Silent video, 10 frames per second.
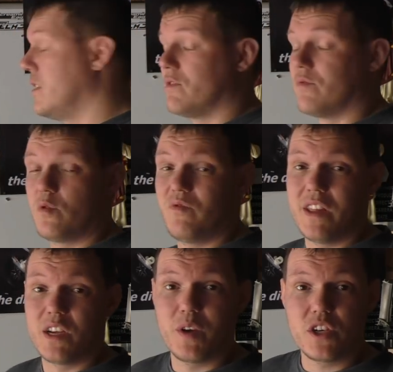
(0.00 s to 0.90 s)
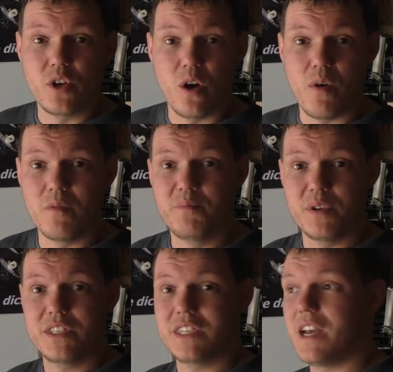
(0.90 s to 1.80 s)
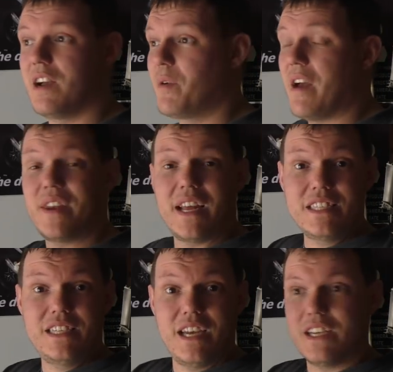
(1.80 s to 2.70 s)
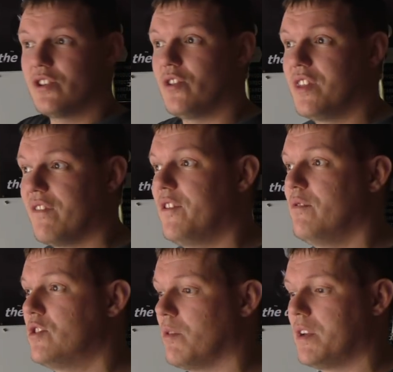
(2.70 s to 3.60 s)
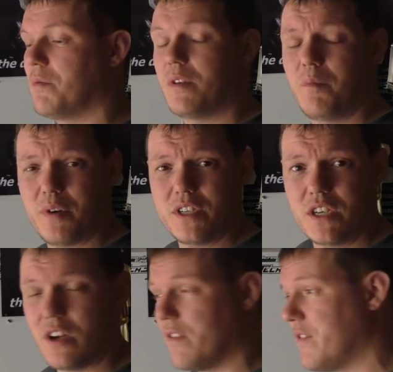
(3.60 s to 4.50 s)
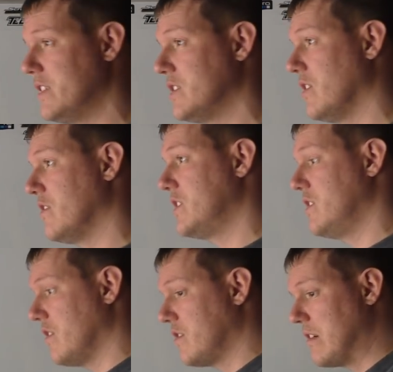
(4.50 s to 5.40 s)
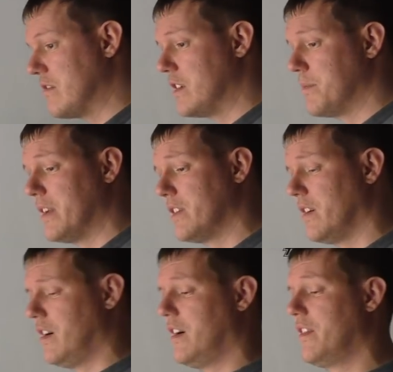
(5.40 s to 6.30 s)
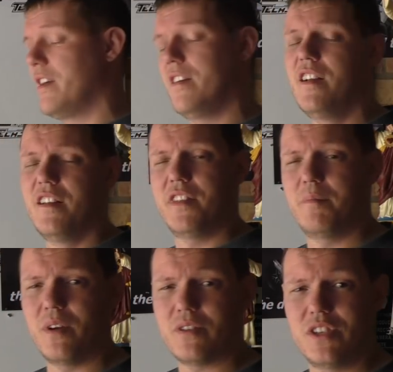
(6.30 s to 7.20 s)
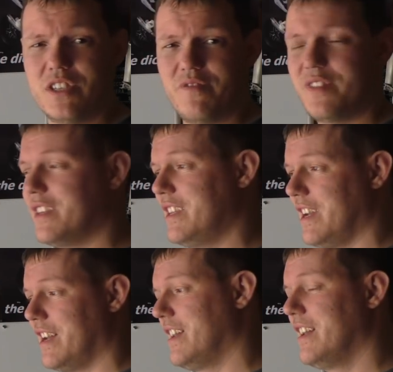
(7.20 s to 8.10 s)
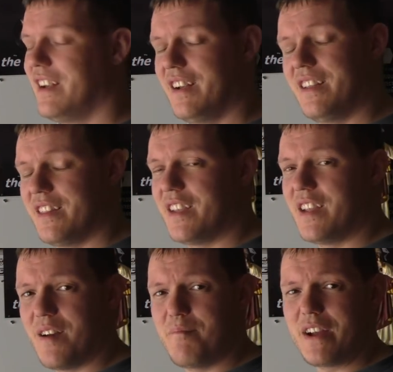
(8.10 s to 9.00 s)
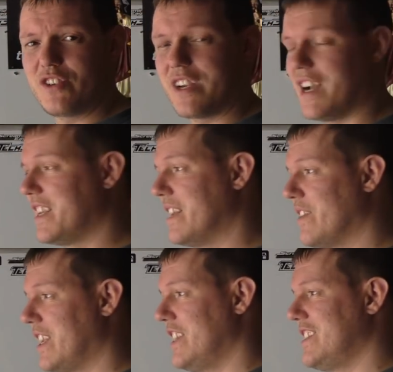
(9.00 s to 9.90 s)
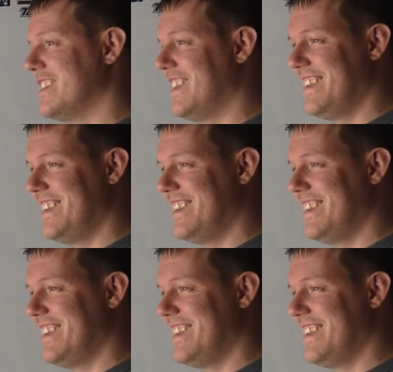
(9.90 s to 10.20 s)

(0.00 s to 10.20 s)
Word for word: That's a really quick, short one, but uh, we have an answer. So in the future, when you want to impress your girlfriends and all this, you're crowded around your bike, you go, ah, the, them notches are for the uh, the uh, metric identification.